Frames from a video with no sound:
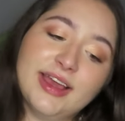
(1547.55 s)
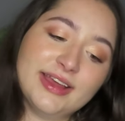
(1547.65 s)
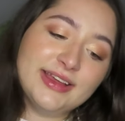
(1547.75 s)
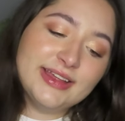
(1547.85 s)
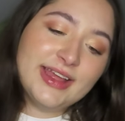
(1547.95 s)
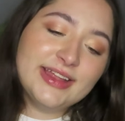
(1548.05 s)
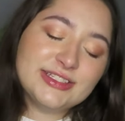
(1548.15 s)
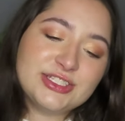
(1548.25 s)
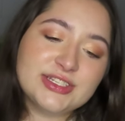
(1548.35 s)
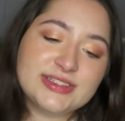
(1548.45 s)

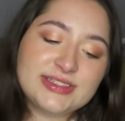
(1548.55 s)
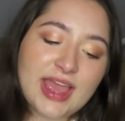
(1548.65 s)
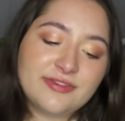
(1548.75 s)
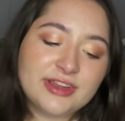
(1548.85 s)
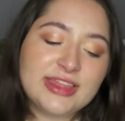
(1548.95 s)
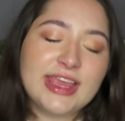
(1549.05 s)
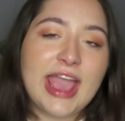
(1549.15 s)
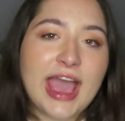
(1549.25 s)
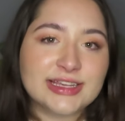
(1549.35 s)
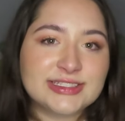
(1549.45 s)
it's just everything
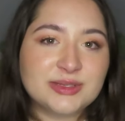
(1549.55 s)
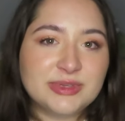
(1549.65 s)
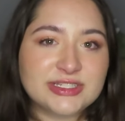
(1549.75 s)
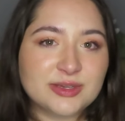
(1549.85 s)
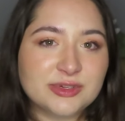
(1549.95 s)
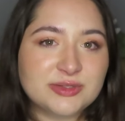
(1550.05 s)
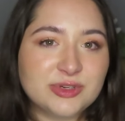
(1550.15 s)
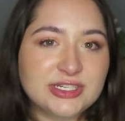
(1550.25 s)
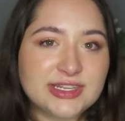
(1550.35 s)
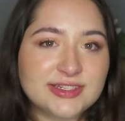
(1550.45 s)
has to be so much
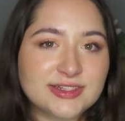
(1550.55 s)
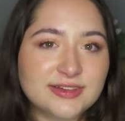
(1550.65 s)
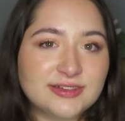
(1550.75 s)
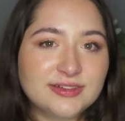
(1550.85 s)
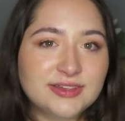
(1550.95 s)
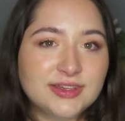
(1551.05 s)
more intentional